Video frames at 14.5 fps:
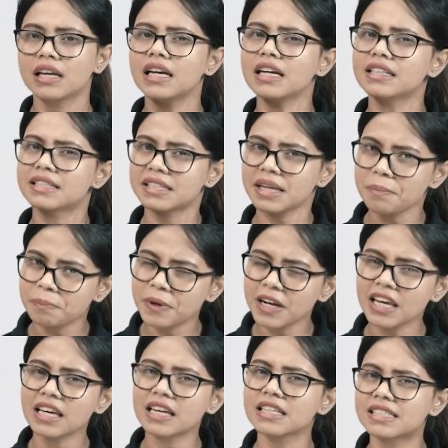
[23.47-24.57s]
It
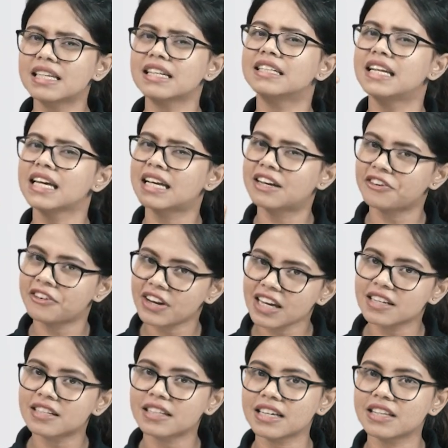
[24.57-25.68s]
simply is the
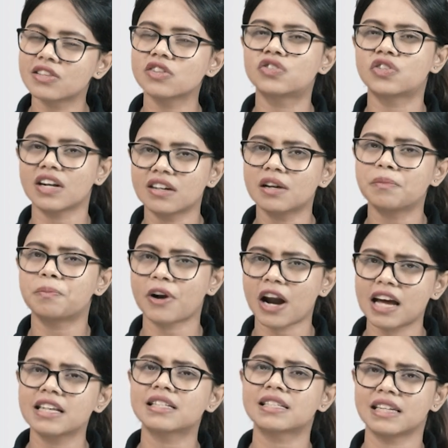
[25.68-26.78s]
decrease in the general
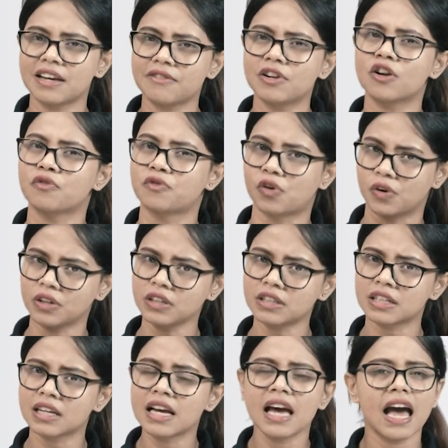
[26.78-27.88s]
price level of
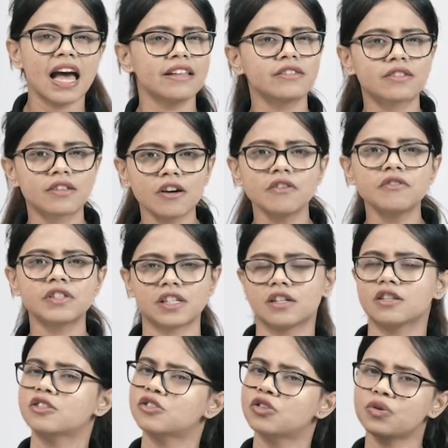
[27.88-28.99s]
goods and
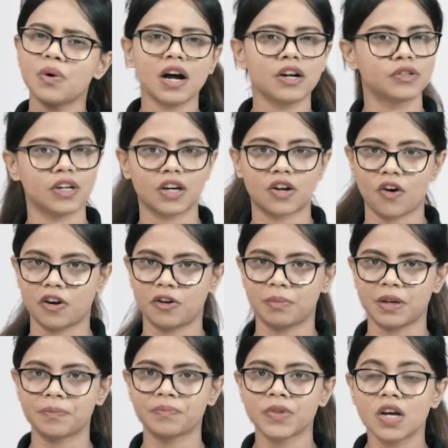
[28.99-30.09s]
services throughout the
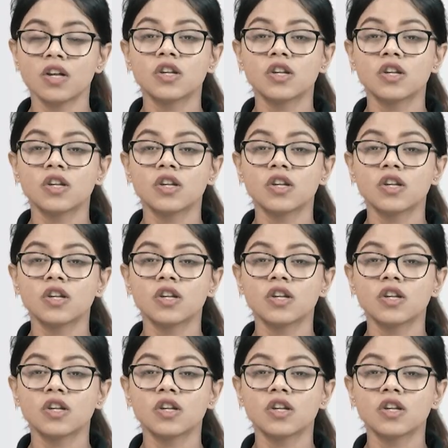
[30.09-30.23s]
economy.